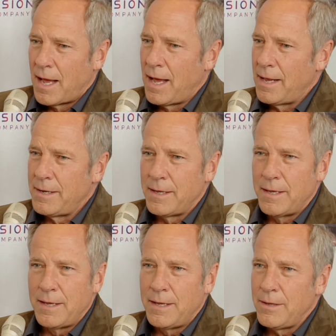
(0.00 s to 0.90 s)
And,
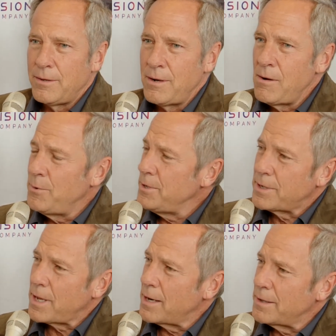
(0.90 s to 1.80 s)
when you
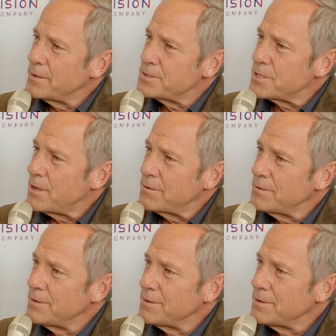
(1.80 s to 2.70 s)
get in the
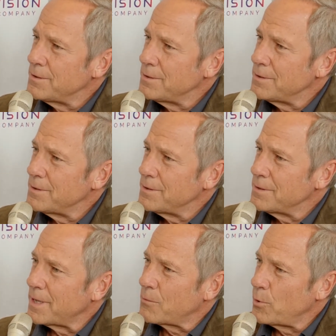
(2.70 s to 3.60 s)
zone,
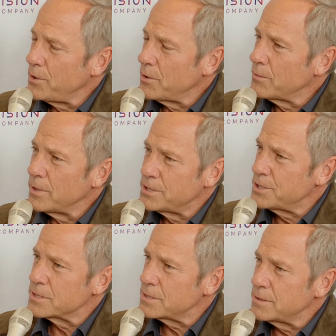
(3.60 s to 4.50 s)
like when it's